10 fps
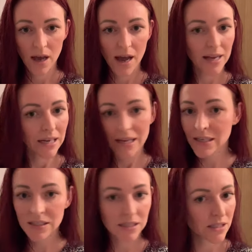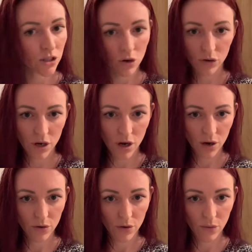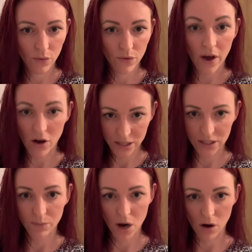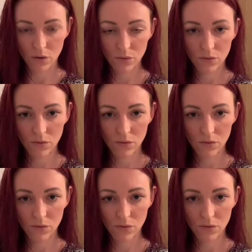and he did not know that I did pole.